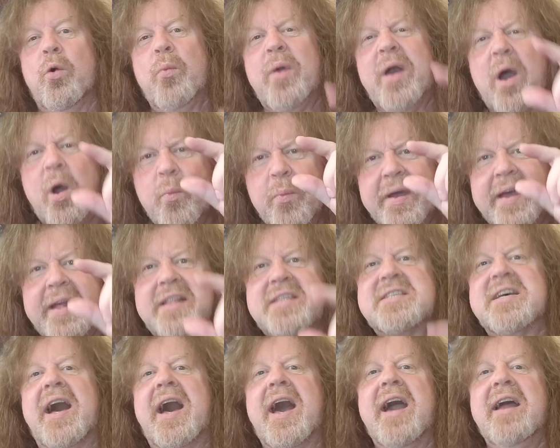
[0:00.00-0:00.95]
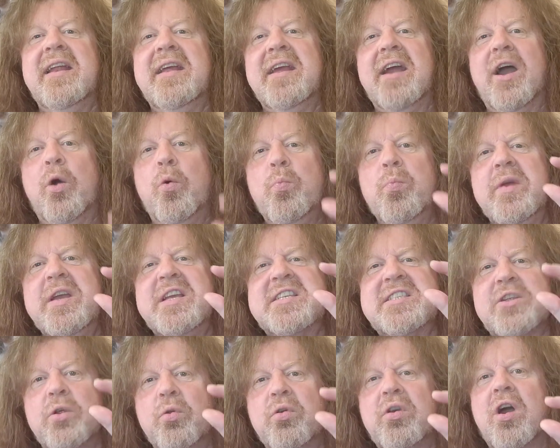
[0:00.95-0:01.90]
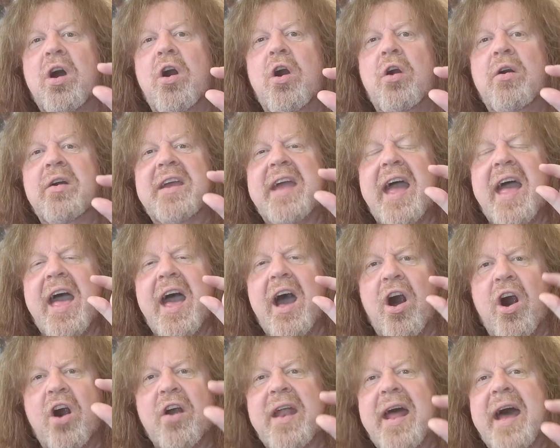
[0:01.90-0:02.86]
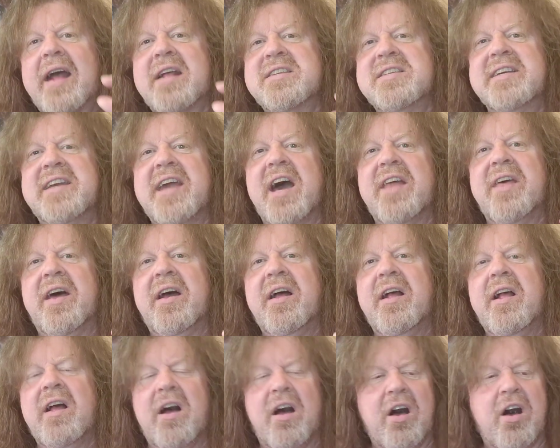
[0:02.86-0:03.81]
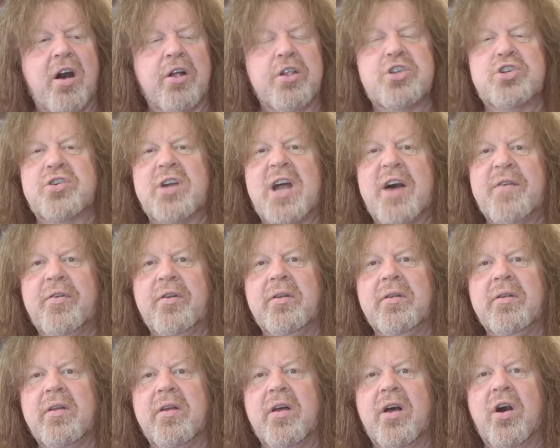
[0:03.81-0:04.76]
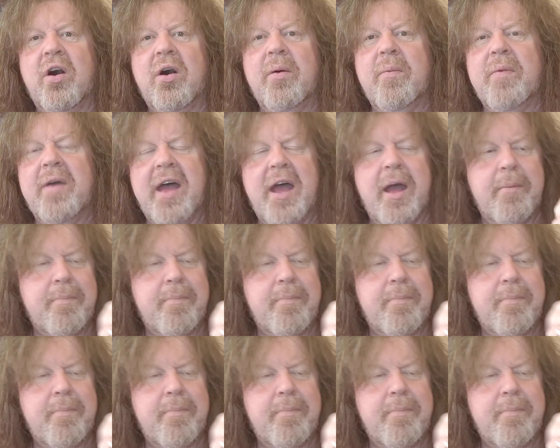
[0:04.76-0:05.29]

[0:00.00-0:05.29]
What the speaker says: We're tiny and we still can't get our act together. Our travel, our